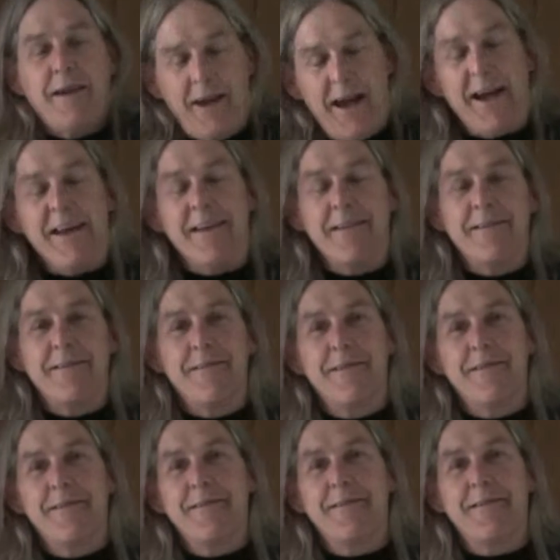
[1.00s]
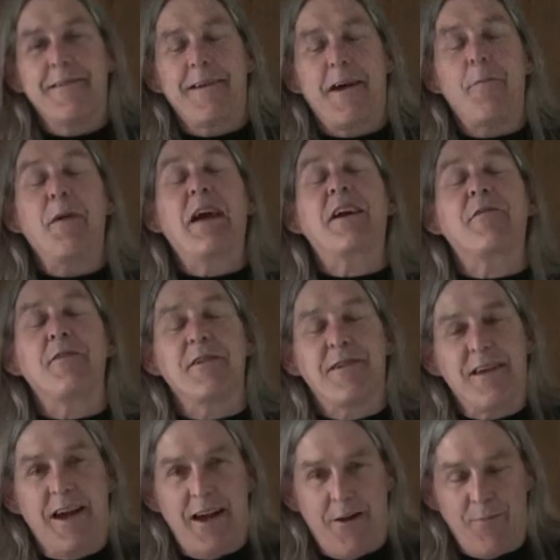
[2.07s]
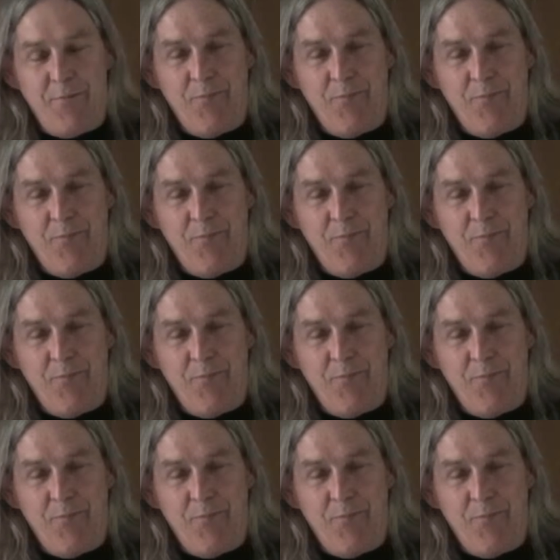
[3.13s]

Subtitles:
Hi, I'm Angry Tom.